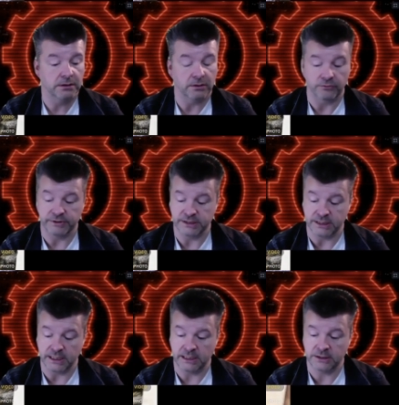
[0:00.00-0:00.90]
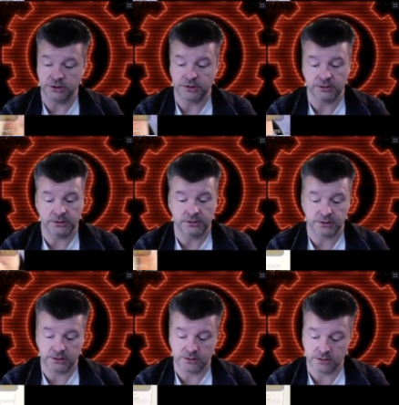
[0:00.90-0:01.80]
Arisen
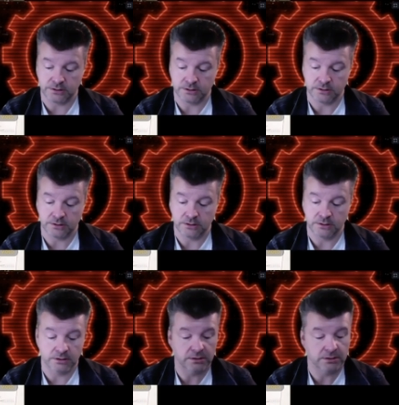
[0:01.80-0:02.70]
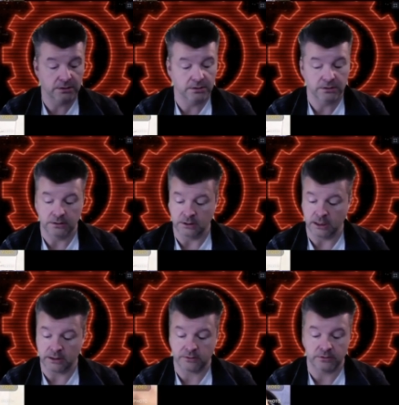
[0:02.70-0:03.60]
Ancients.
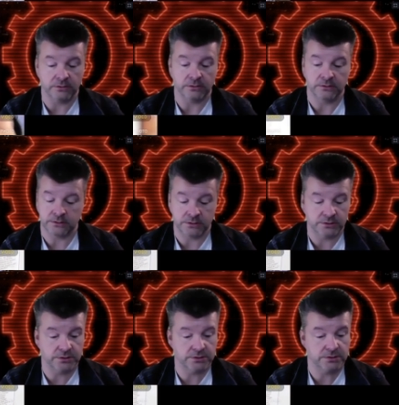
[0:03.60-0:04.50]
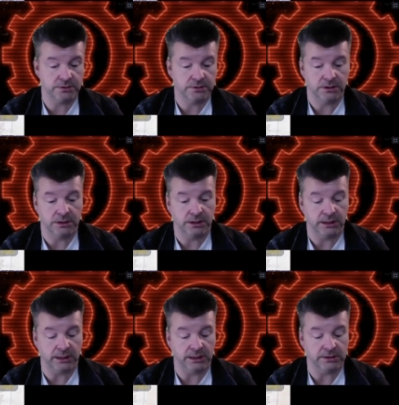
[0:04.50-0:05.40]
Necrons.
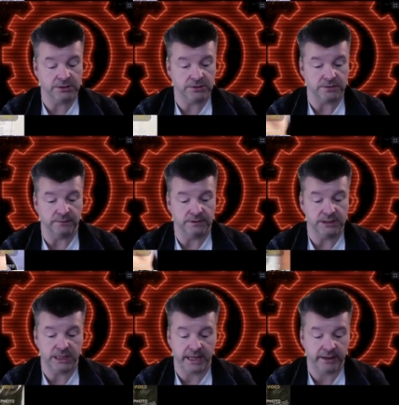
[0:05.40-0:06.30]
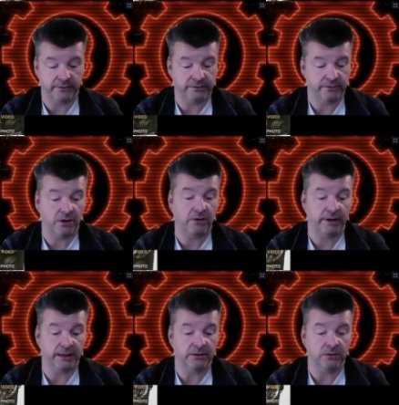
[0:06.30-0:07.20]
Angels of Death. All
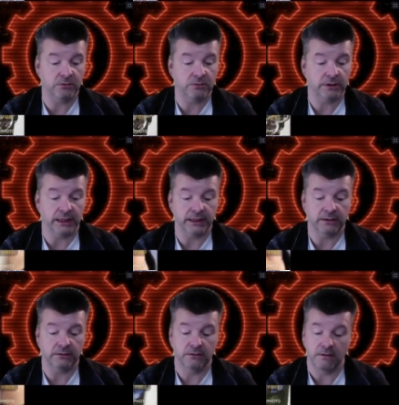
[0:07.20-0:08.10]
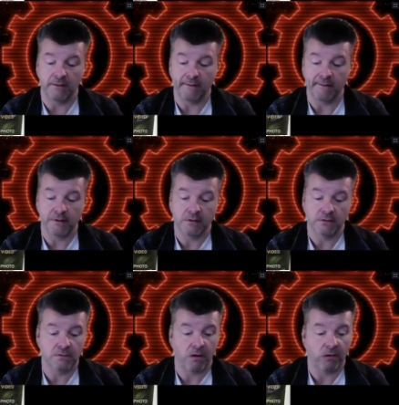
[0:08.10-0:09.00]
right, no, okay.
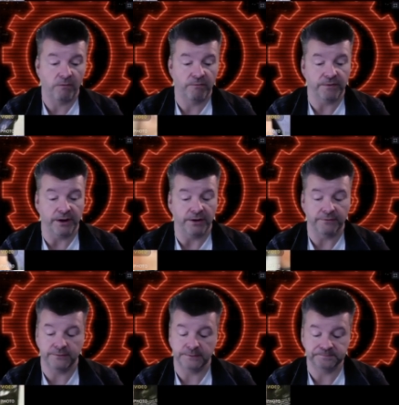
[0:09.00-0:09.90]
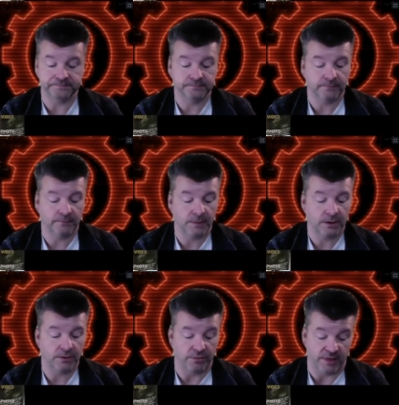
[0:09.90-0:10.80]
Fair enough.
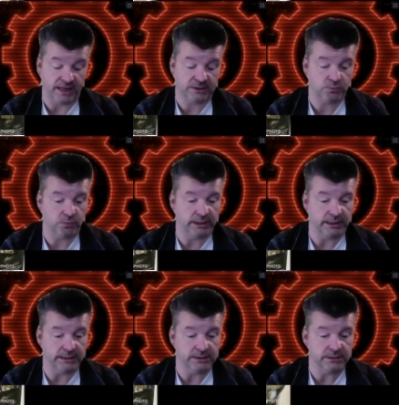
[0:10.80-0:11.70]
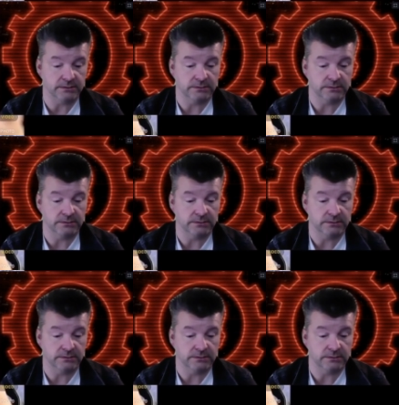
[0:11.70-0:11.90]
That's what it is.